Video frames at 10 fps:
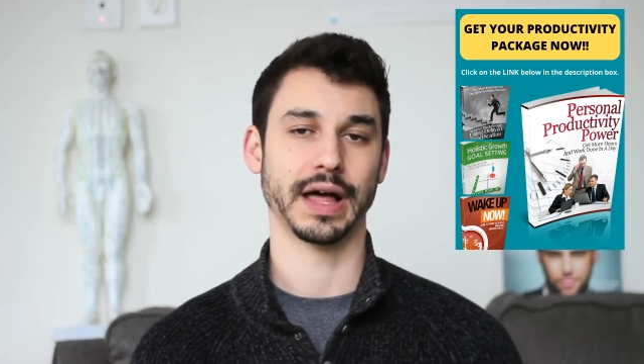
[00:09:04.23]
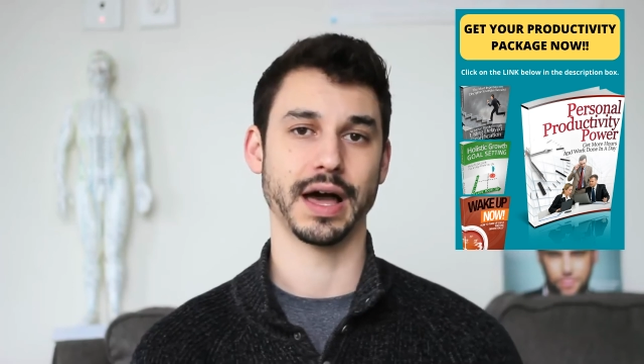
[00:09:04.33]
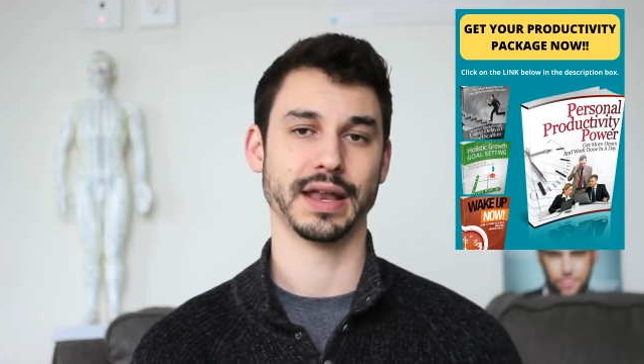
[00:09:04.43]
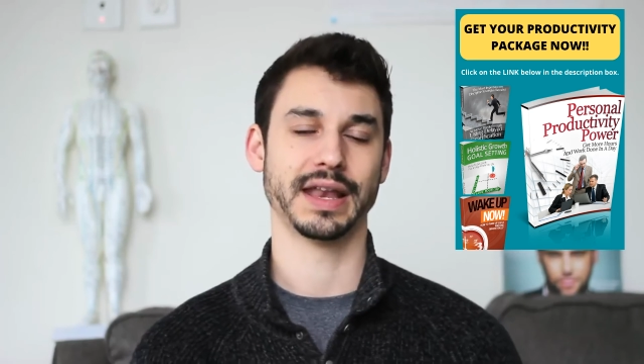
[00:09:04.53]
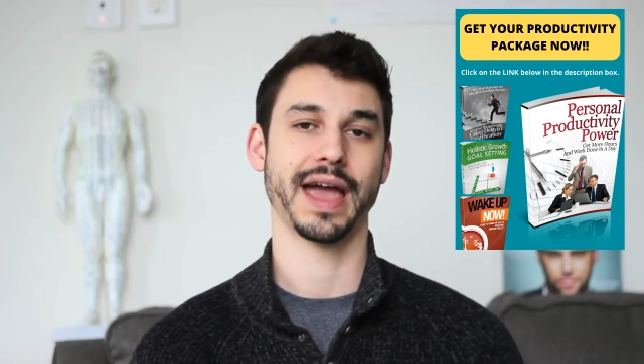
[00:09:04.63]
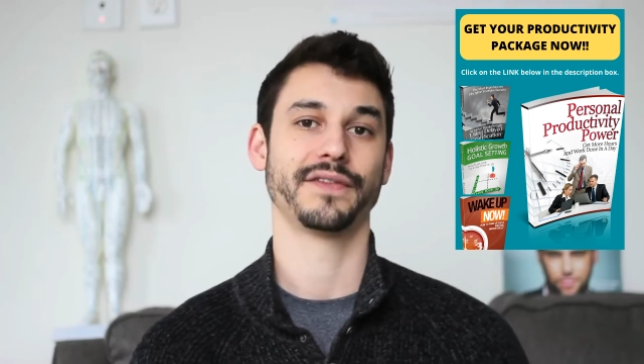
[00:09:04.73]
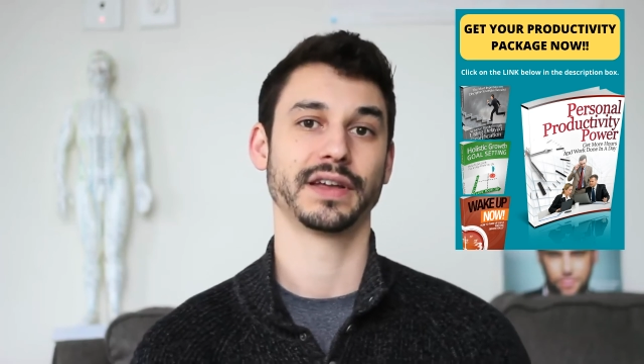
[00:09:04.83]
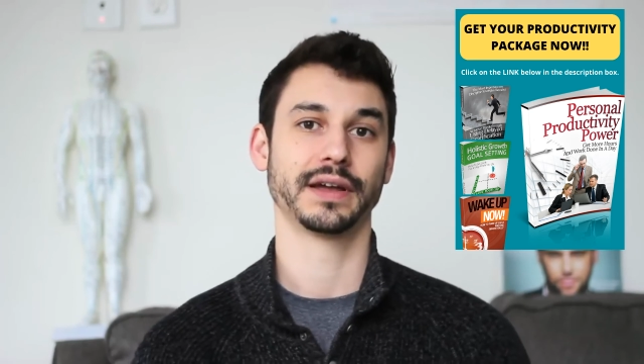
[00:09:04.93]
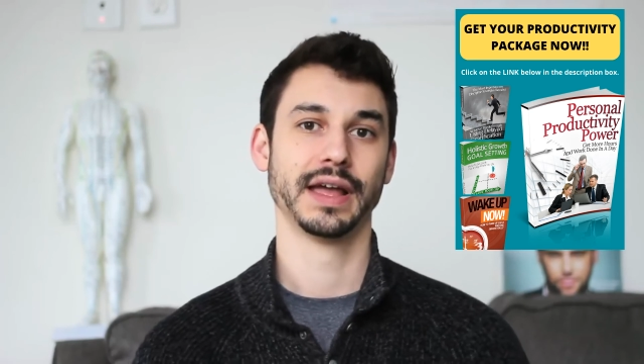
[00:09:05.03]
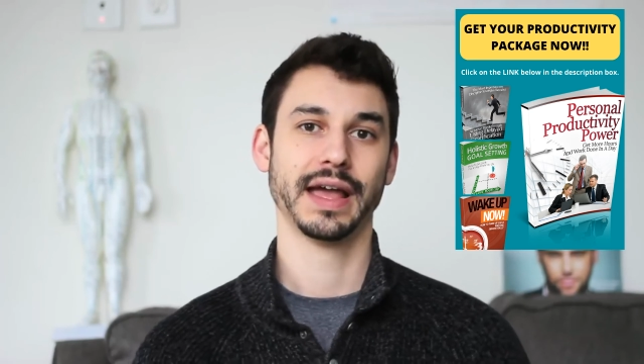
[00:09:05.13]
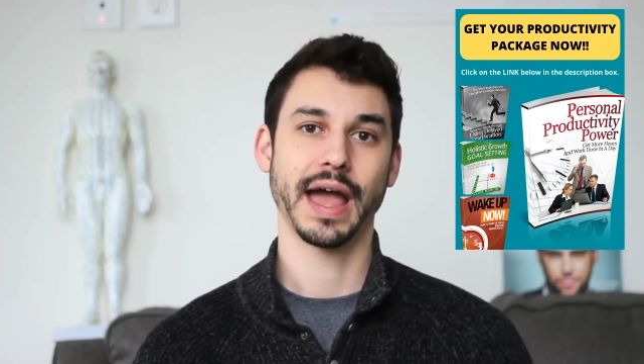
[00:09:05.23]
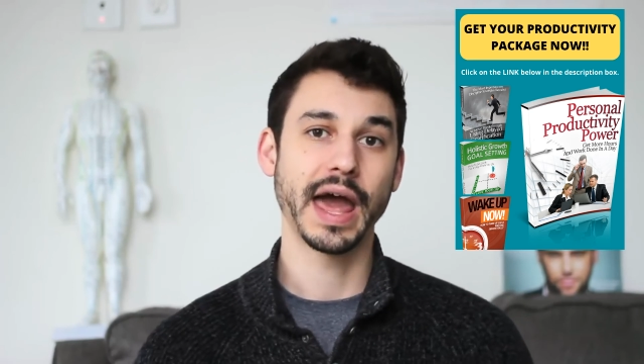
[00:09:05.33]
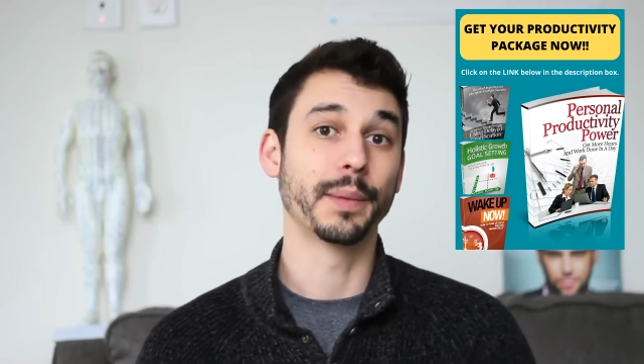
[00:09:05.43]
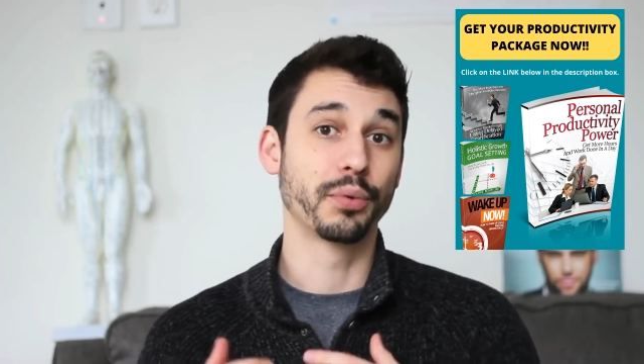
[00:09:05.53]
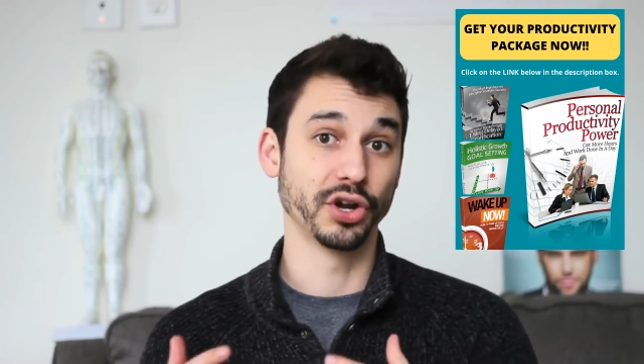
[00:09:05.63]
a lot and having
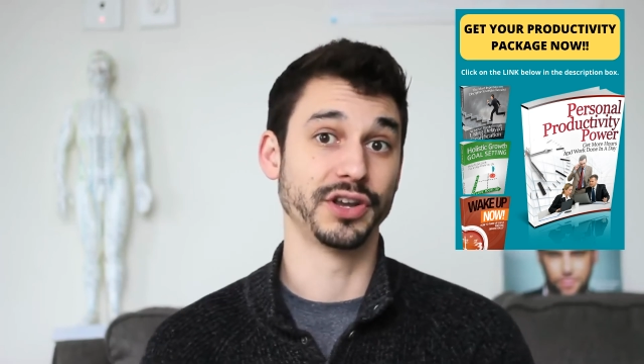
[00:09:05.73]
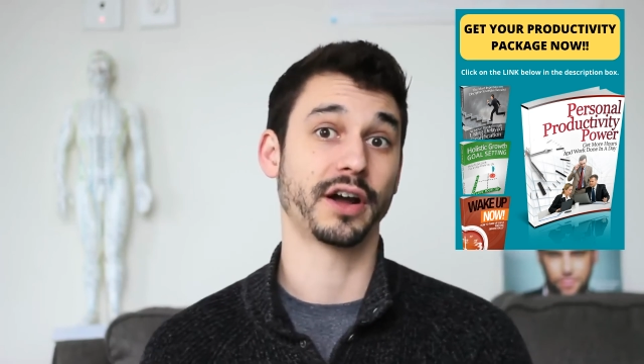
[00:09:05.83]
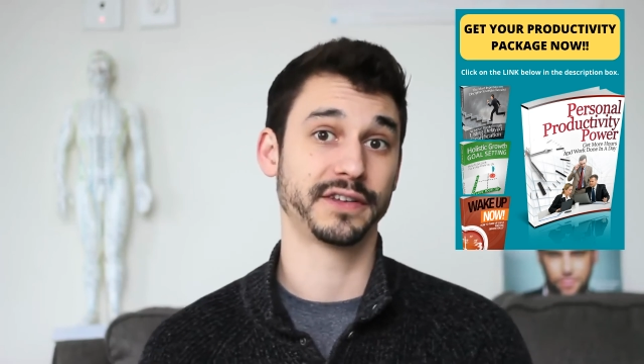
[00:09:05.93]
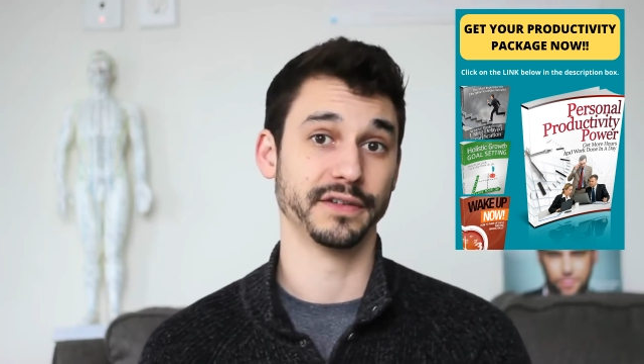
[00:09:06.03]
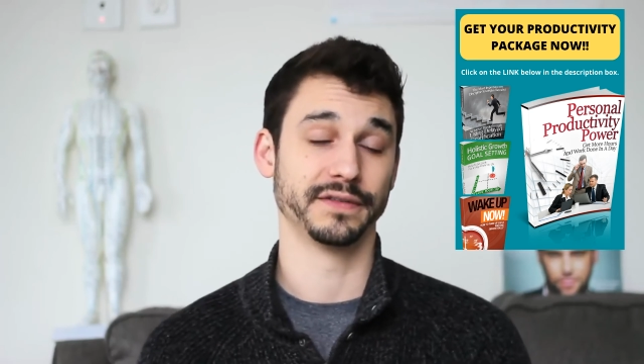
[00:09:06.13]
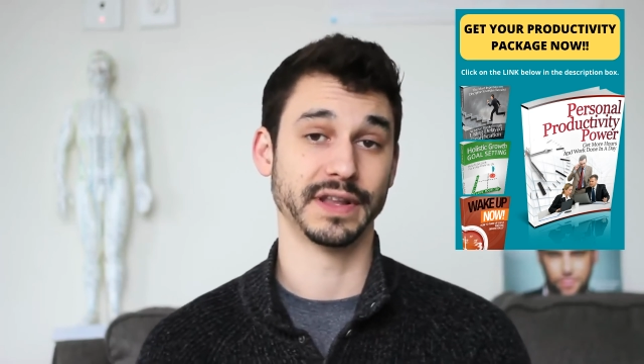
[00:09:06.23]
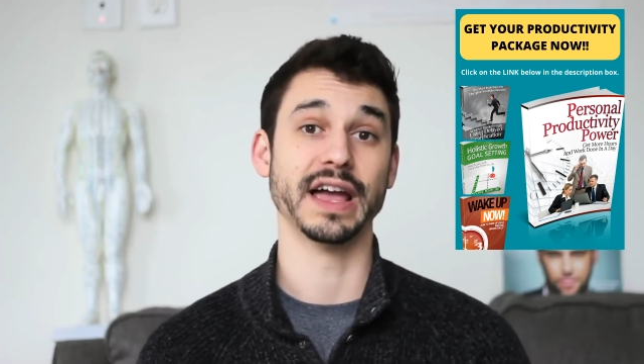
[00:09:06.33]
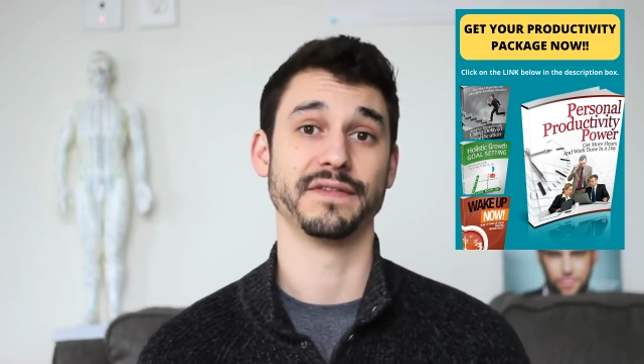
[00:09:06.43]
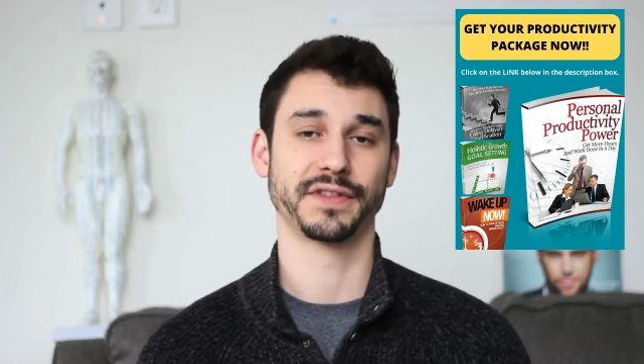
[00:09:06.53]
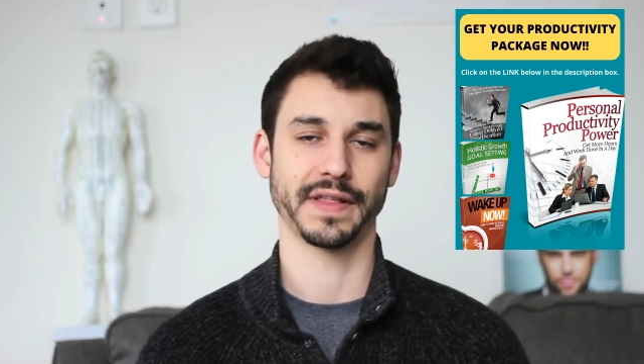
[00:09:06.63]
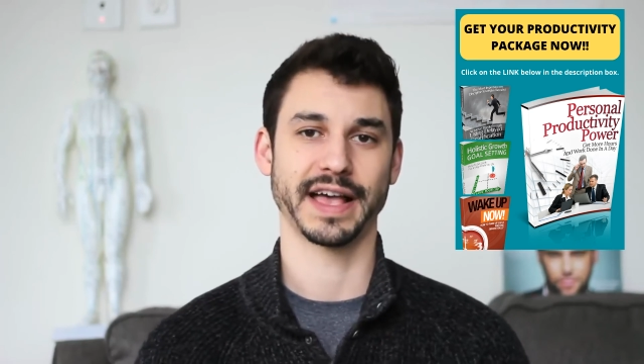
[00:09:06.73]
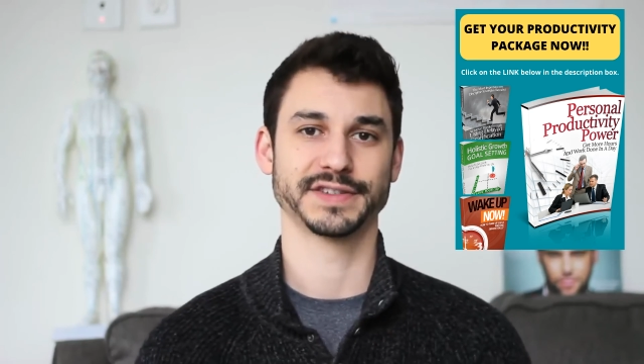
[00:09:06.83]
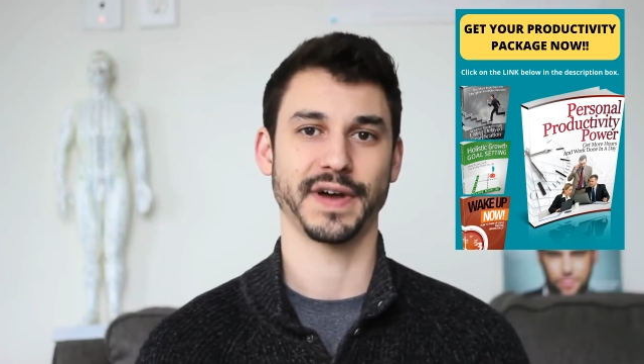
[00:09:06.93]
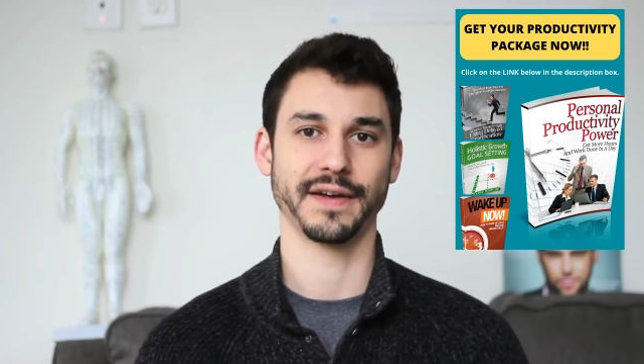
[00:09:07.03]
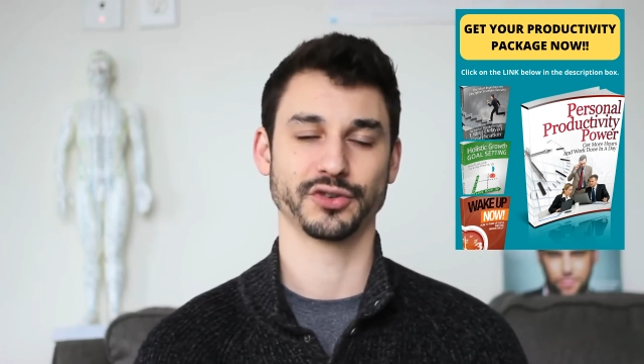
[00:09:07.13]
had a productive life the
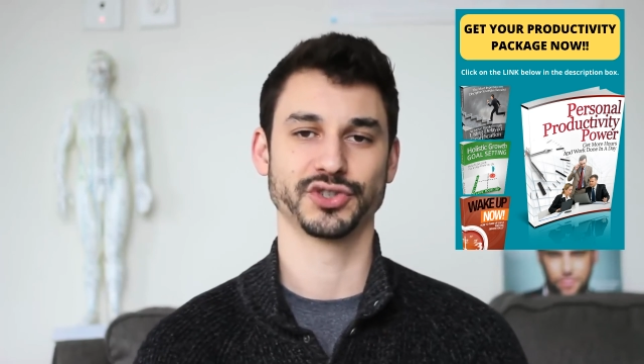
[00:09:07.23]
last five